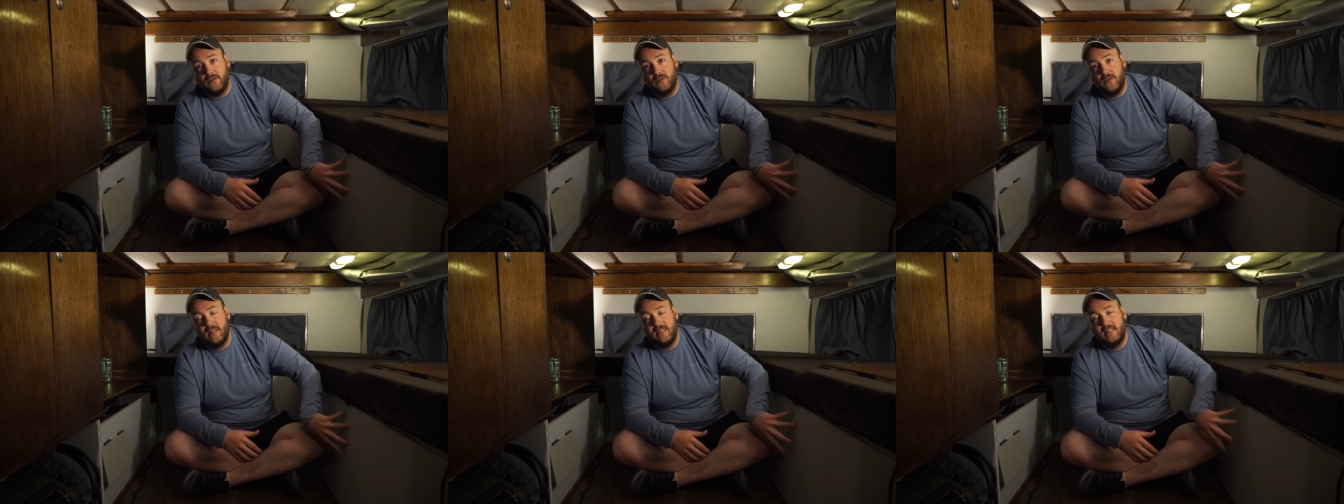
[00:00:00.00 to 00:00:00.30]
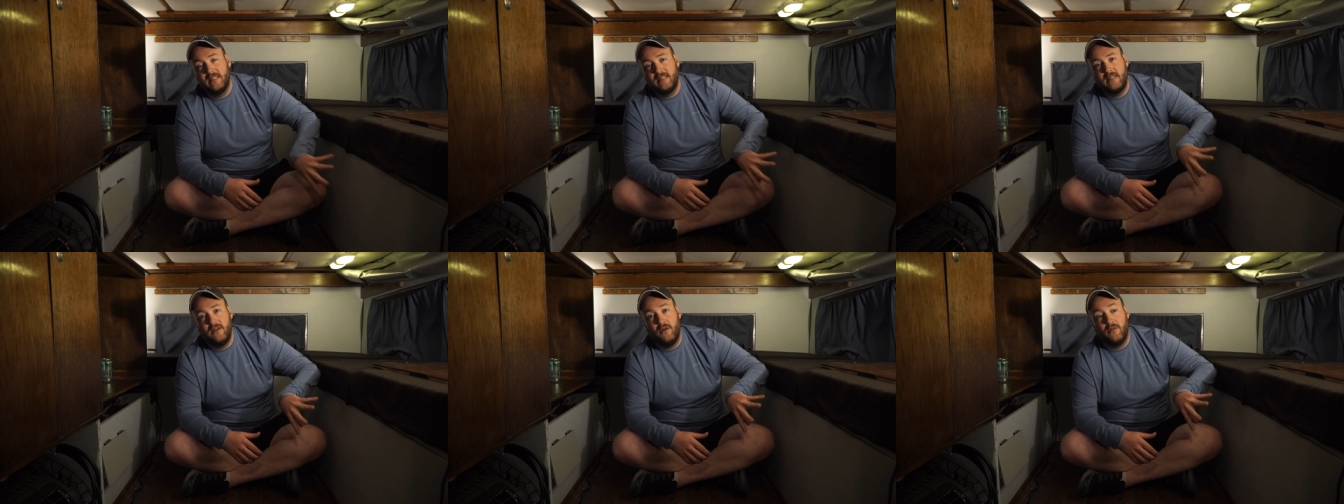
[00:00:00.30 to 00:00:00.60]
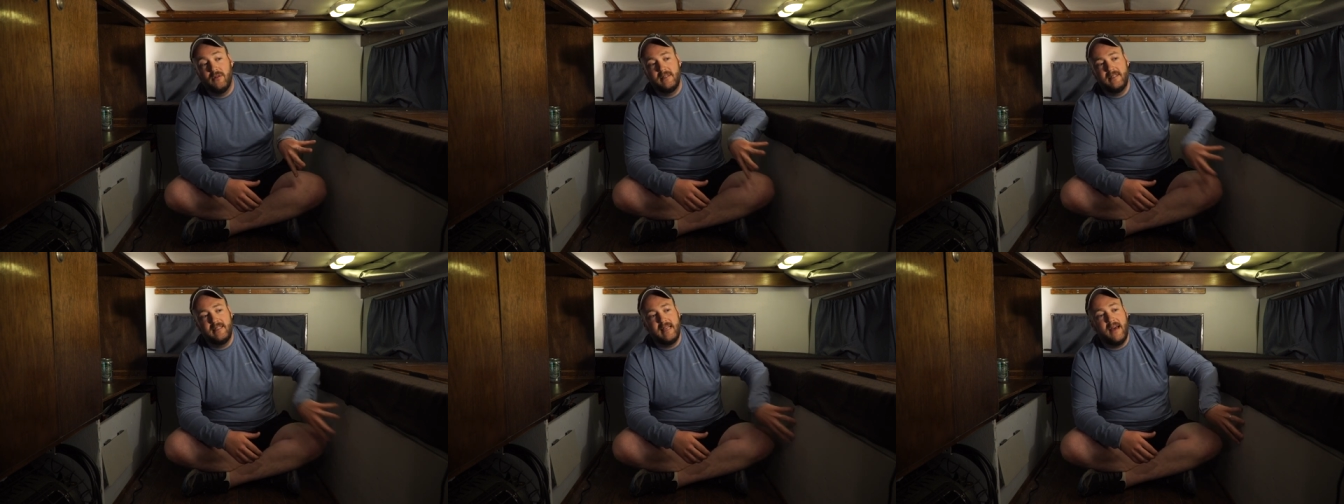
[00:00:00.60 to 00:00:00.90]
So this is the
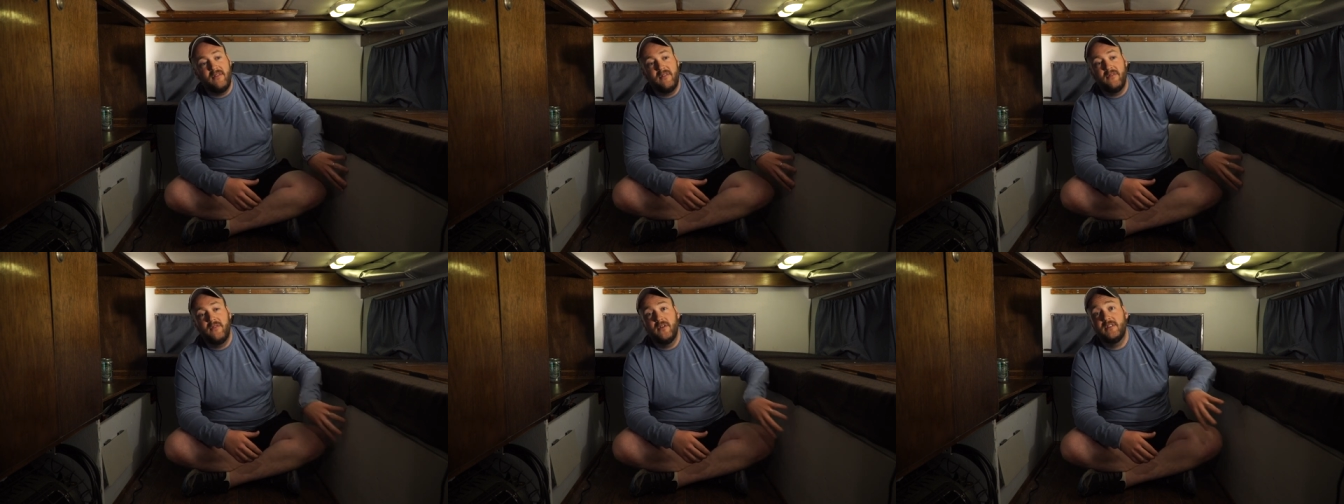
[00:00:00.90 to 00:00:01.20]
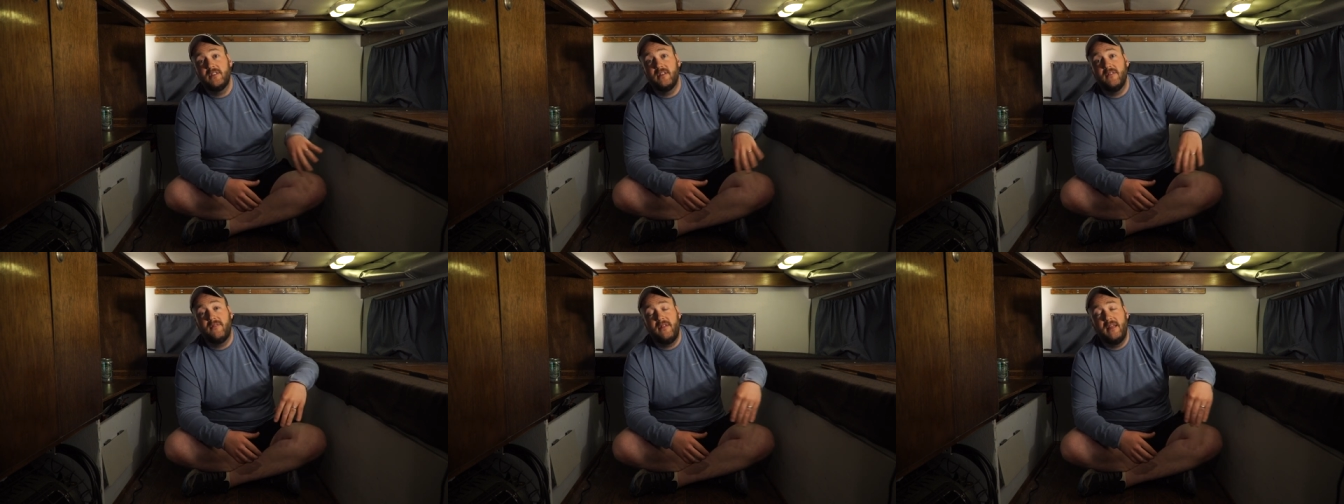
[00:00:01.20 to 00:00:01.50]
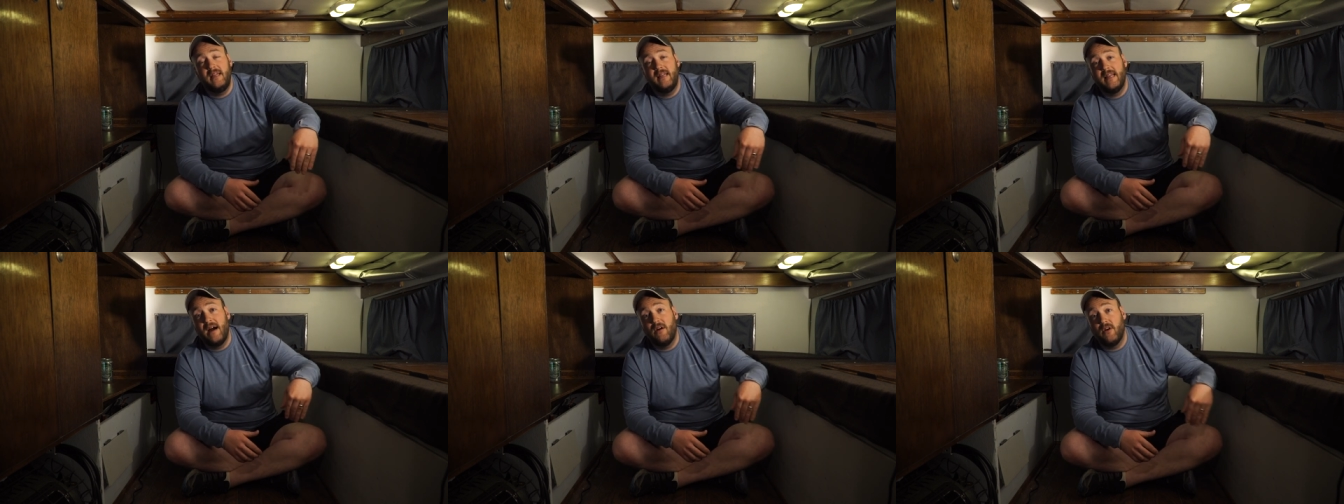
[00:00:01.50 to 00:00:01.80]
old seven foots. The
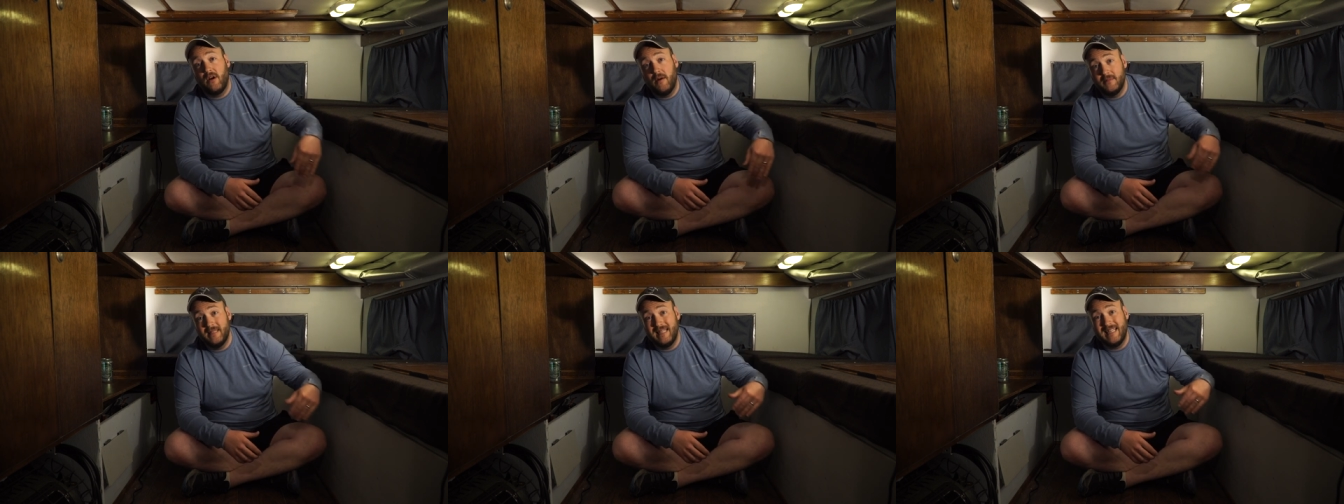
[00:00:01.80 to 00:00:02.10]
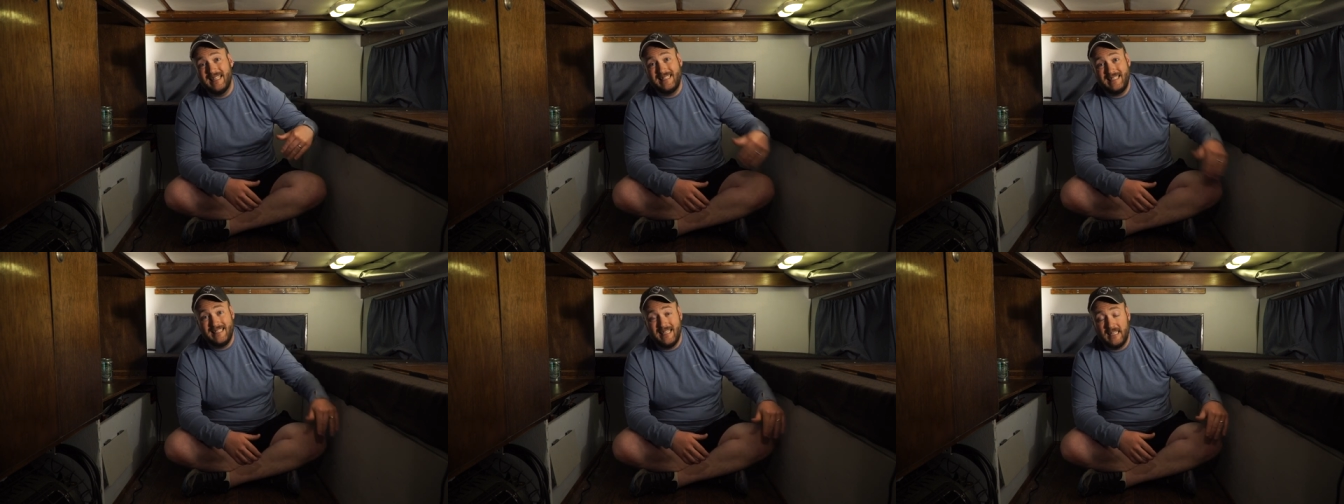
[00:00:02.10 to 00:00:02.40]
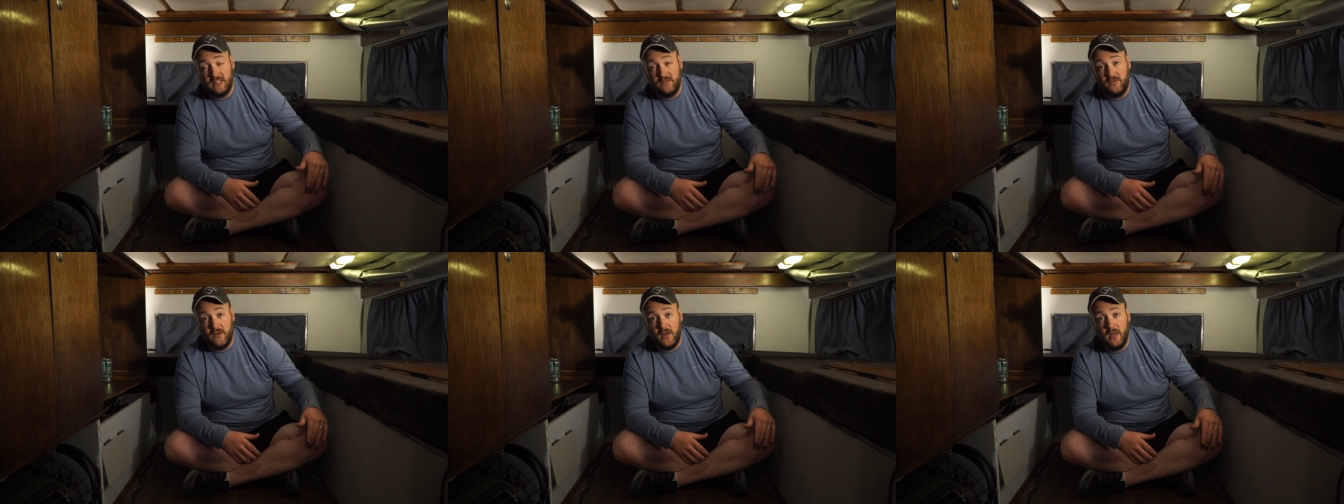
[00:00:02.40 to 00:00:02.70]
fleet now comes in a
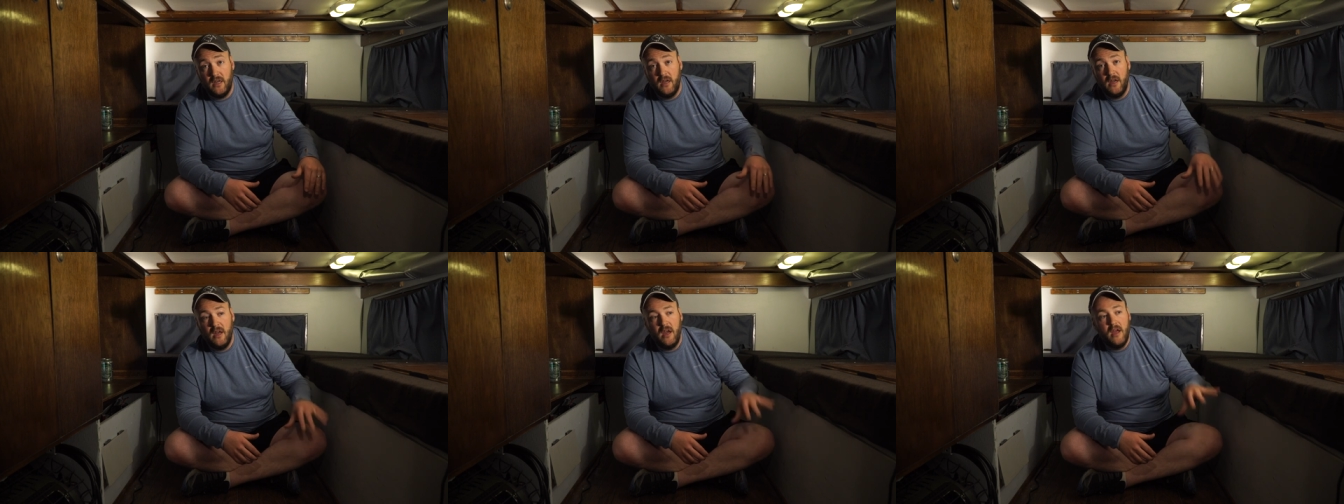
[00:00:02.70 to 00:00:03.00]
six foot.